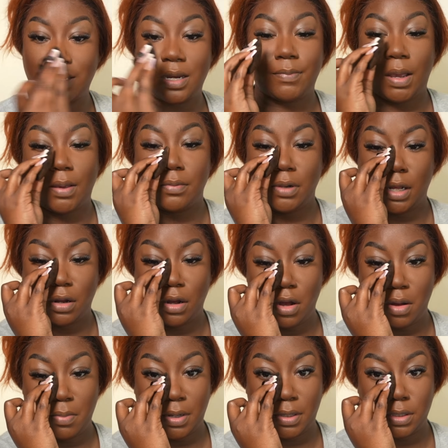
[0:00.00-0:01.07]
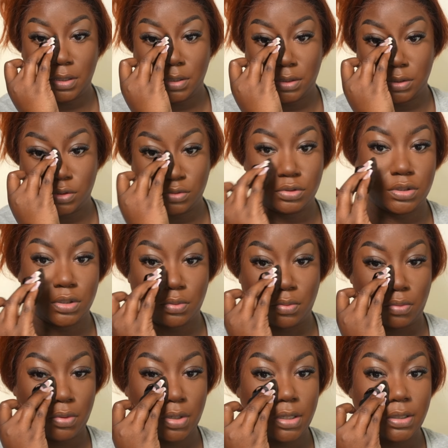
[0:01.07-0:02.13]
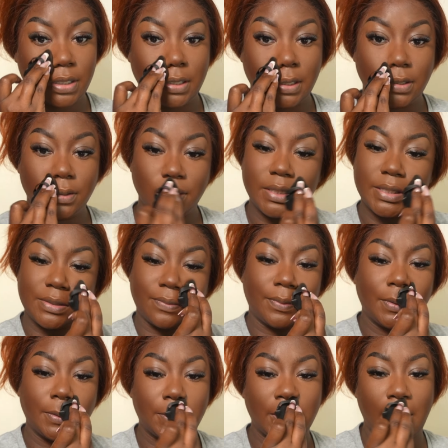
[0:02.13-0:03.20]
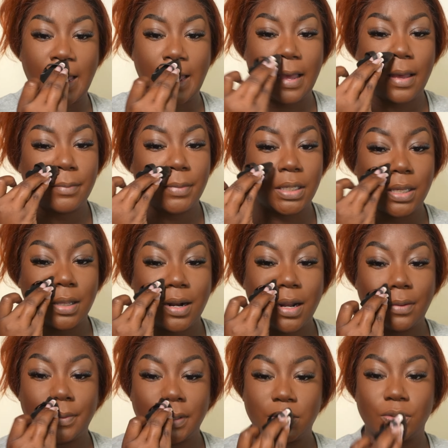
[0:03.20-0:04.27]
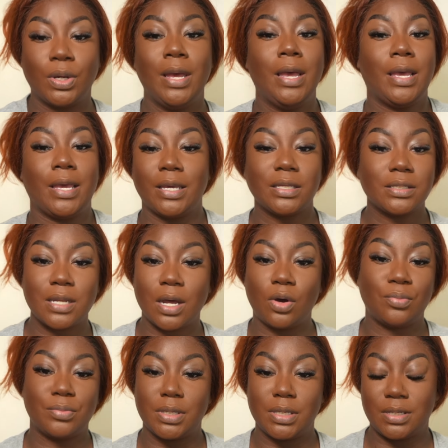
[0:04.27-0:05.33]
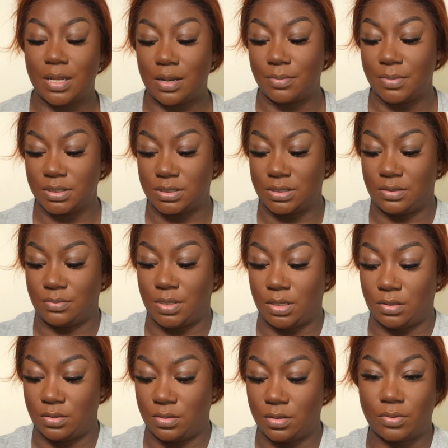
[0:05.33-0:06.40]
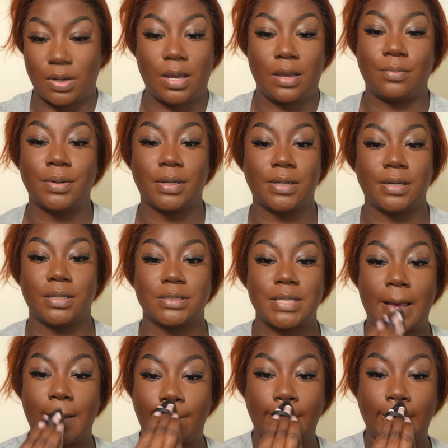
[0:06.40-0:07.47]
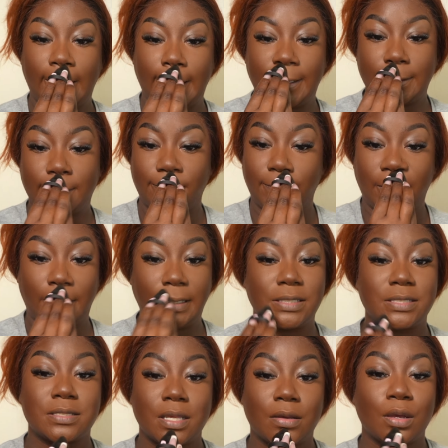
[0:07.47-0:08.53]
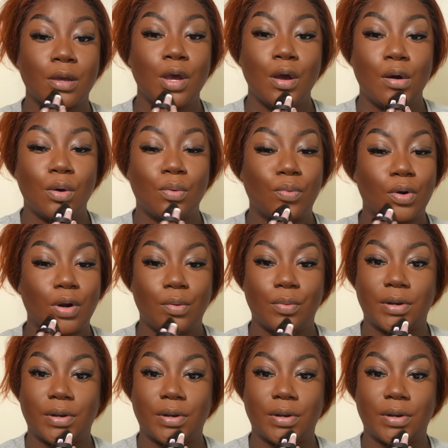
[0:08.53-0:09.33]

Everybody be like, "Oh my goodness, you should really do this full time and get off into." It don't mean that much to me, okay? Because I feel like it's a very sick world.